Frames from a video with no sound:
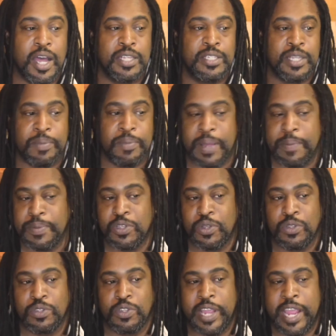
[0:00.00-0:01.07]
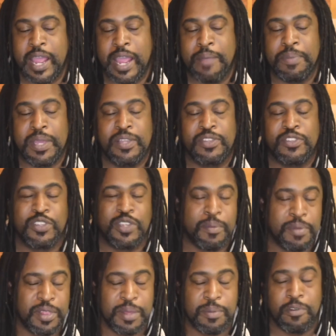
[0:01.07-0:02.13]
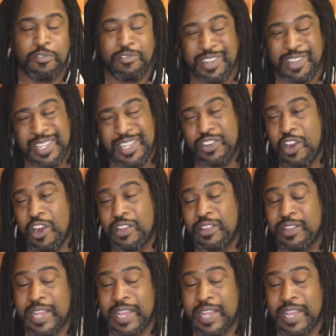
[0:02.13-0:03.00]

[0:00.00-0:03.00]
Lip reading: Some of the episodes are campy. Some of them are really dark.